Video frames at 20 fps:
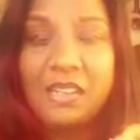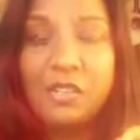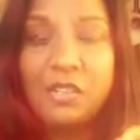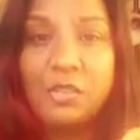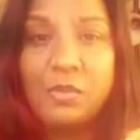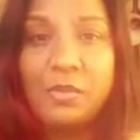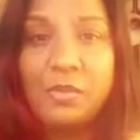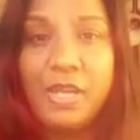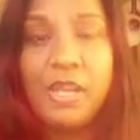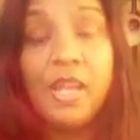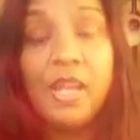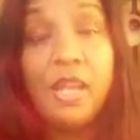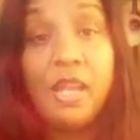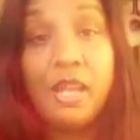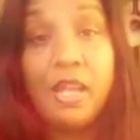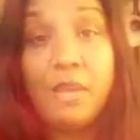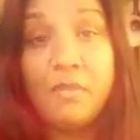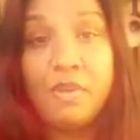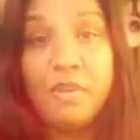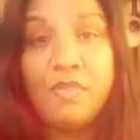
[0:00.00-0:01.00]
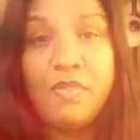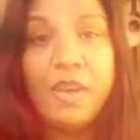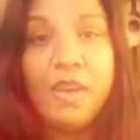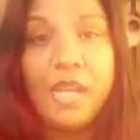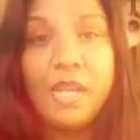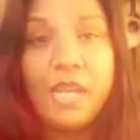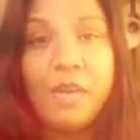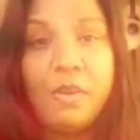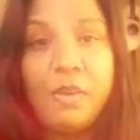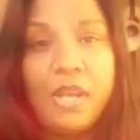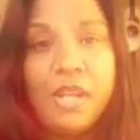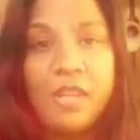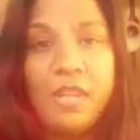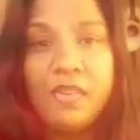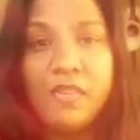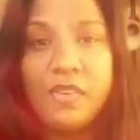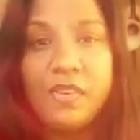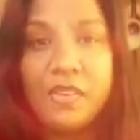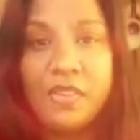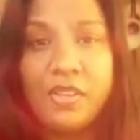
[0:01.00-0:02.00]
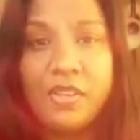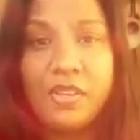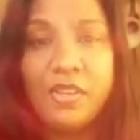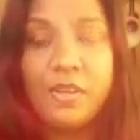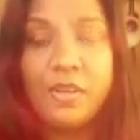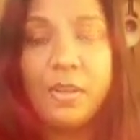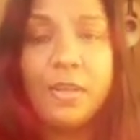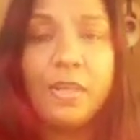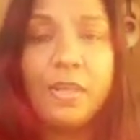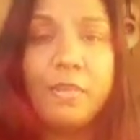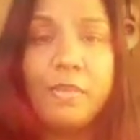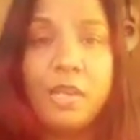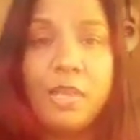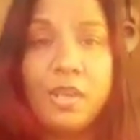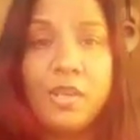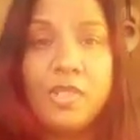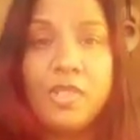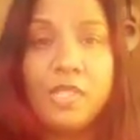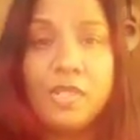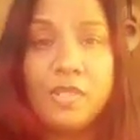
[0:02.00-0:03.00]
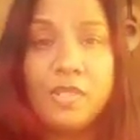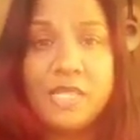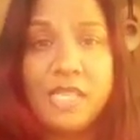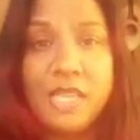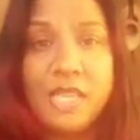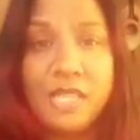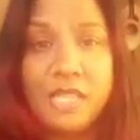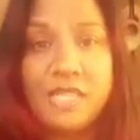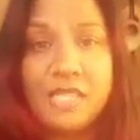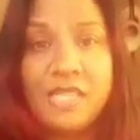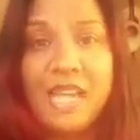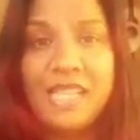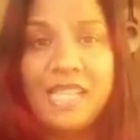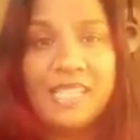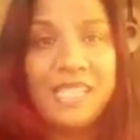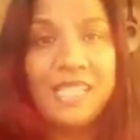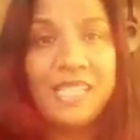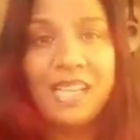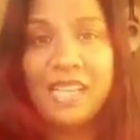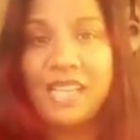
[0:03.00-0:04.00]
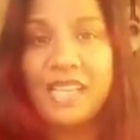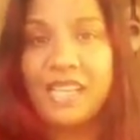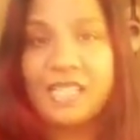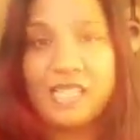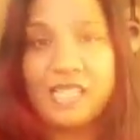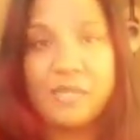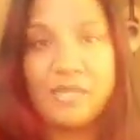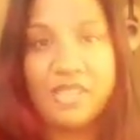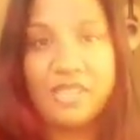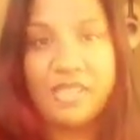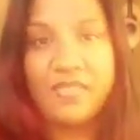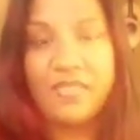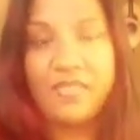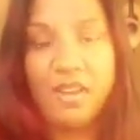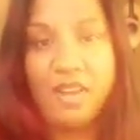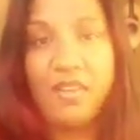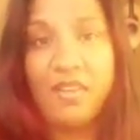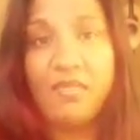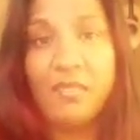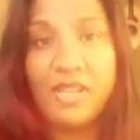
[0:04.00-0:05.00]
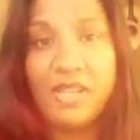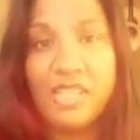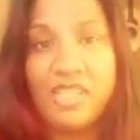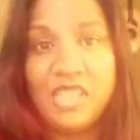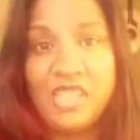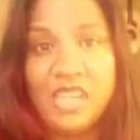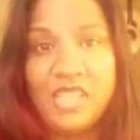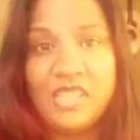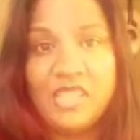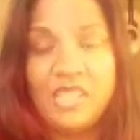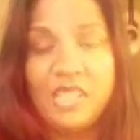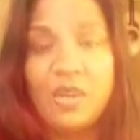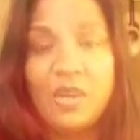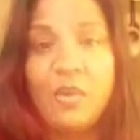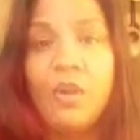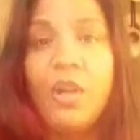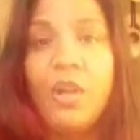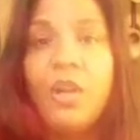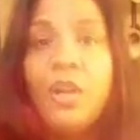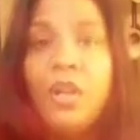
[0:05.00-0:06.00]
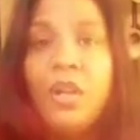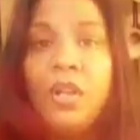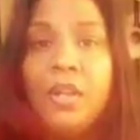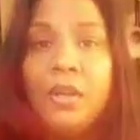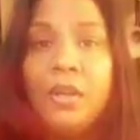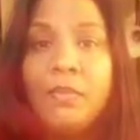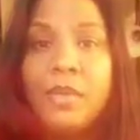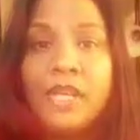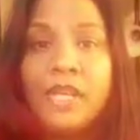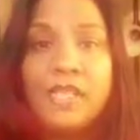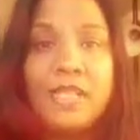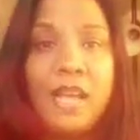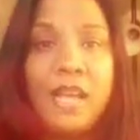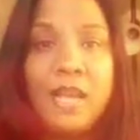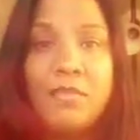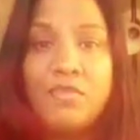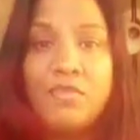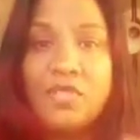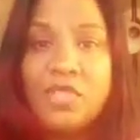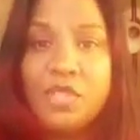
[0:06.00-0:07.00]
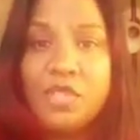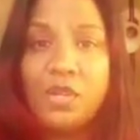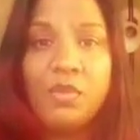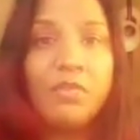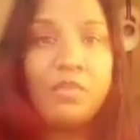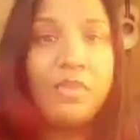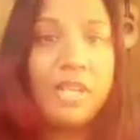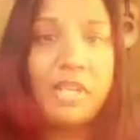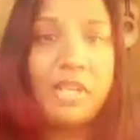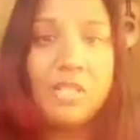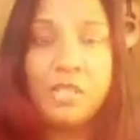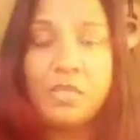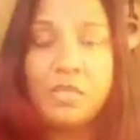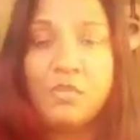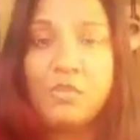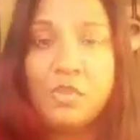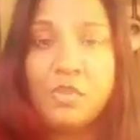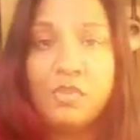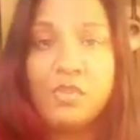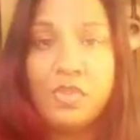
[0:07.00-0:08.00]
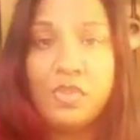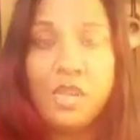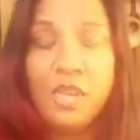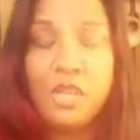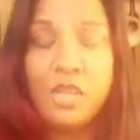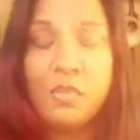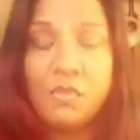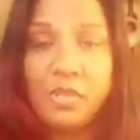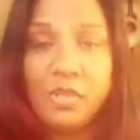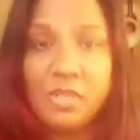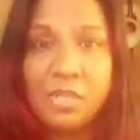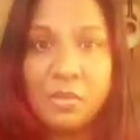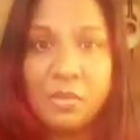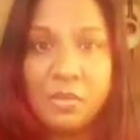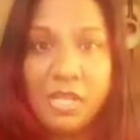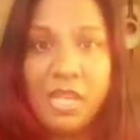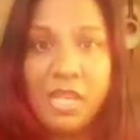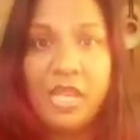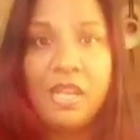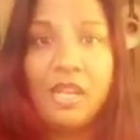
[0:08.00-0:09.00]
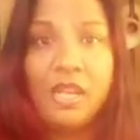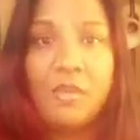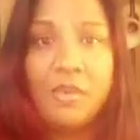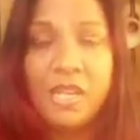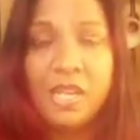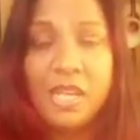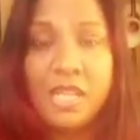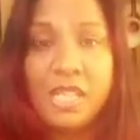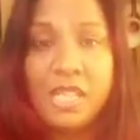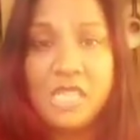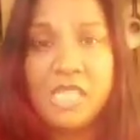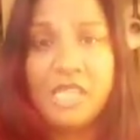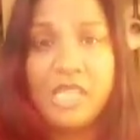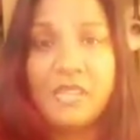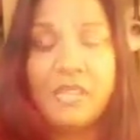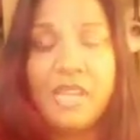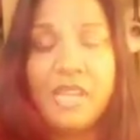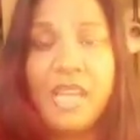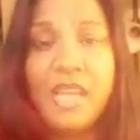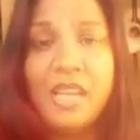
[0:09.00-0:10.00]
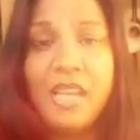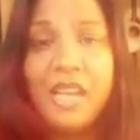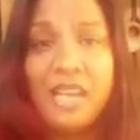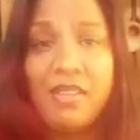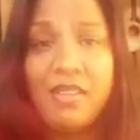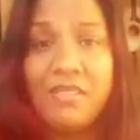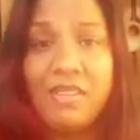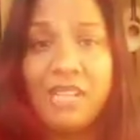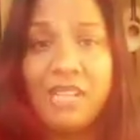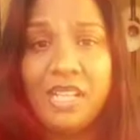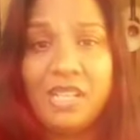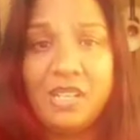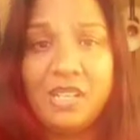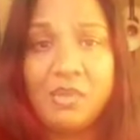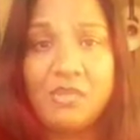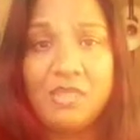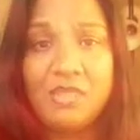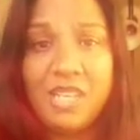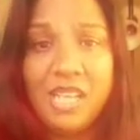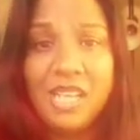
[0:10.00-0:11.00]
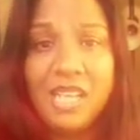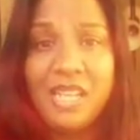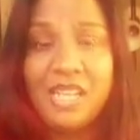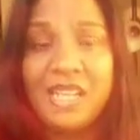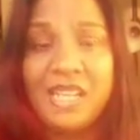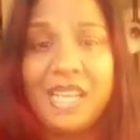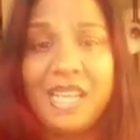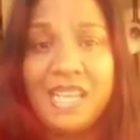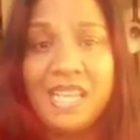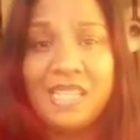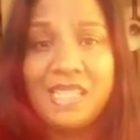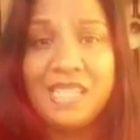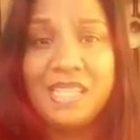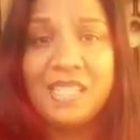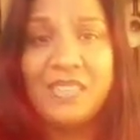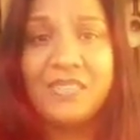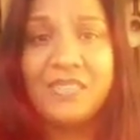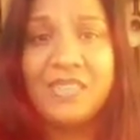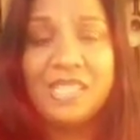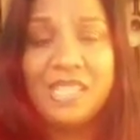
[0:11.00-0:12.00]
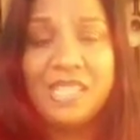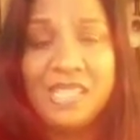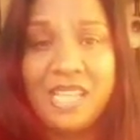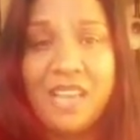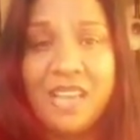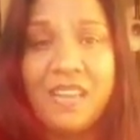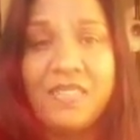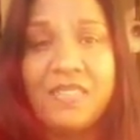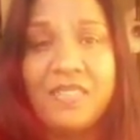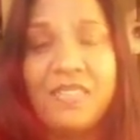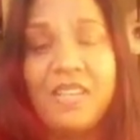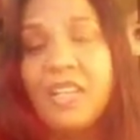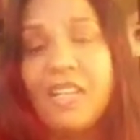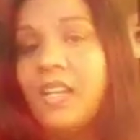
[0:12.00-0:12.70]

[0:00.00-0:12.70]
little bit. And before I go any further, let me also say this. I just got to get some stuff off my chest. So, because I'm so ready to move on with creating what I need to create, I really don't need negative stuff